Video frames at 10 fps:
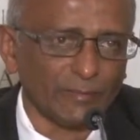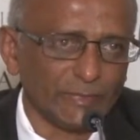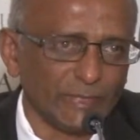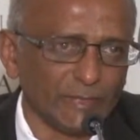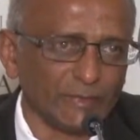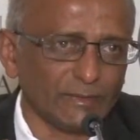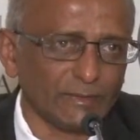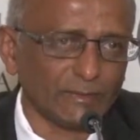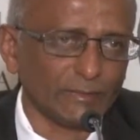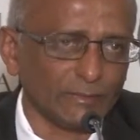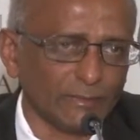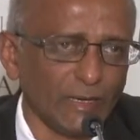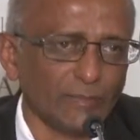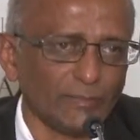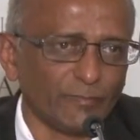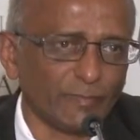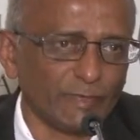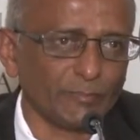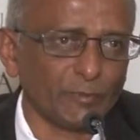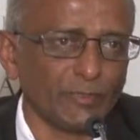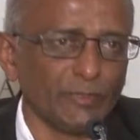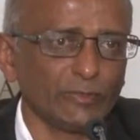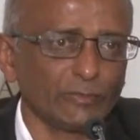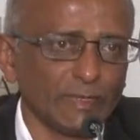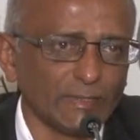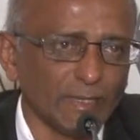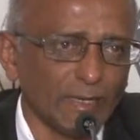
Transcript: types of fresh produce was